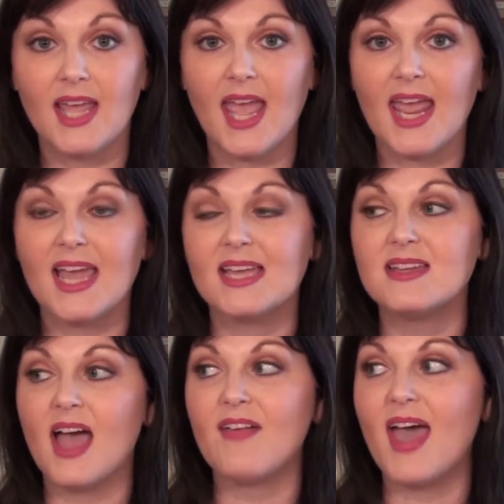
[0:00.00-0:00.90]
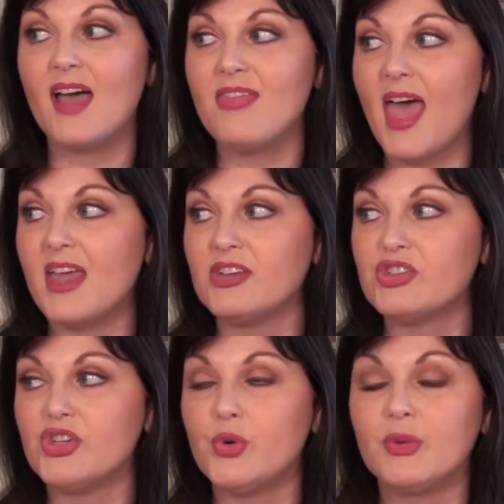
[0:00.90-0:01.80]
And I've had that
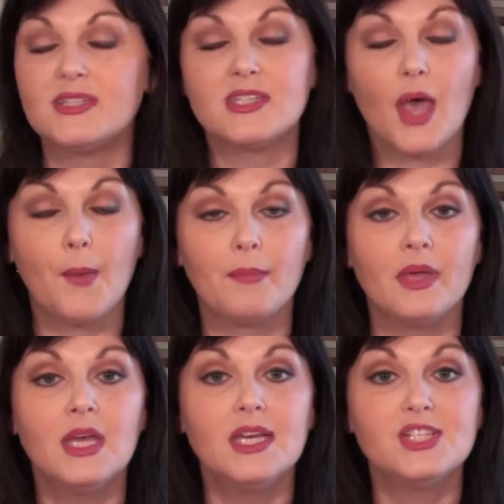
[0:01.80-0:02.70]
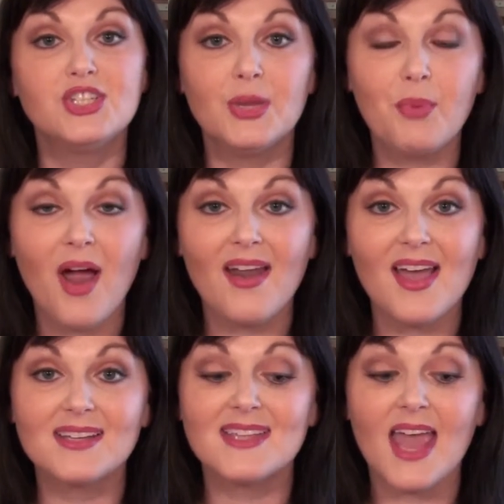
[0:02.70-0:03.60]
issue with some cheek
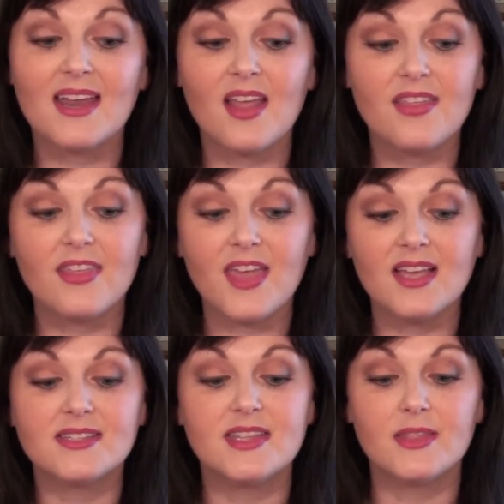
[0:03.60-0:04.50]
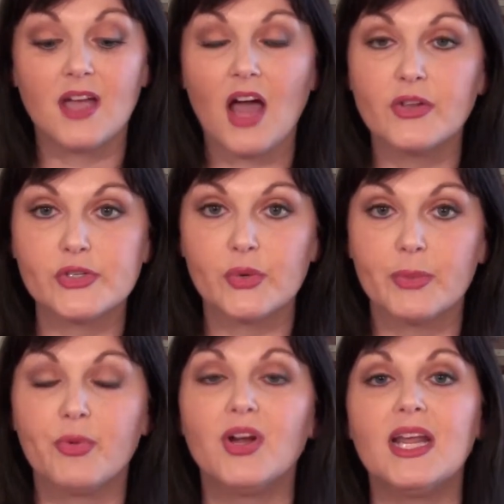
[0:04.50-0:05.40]
products, and the thing is, the colors are
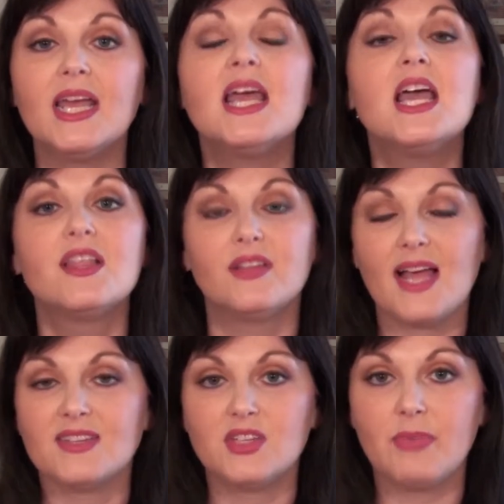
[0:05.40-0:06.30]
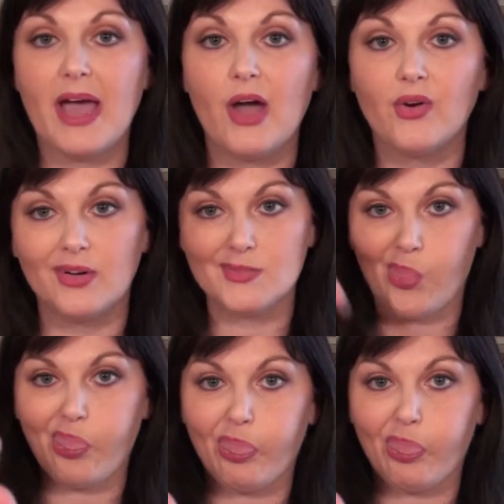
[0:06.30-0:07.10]
really pretty, the lasting power is,